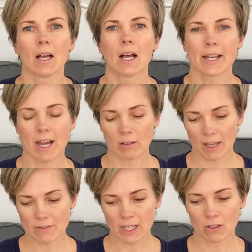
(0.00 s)
Now
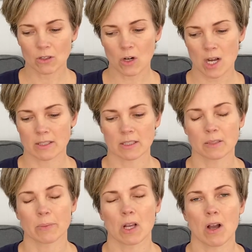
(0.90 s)
left ankle crosses
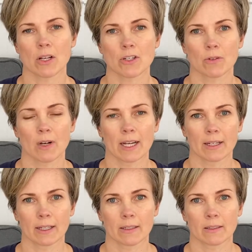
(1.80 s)
beyond your right
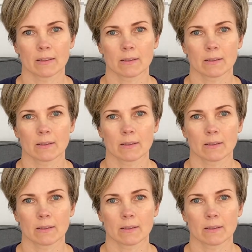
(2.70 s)
knee.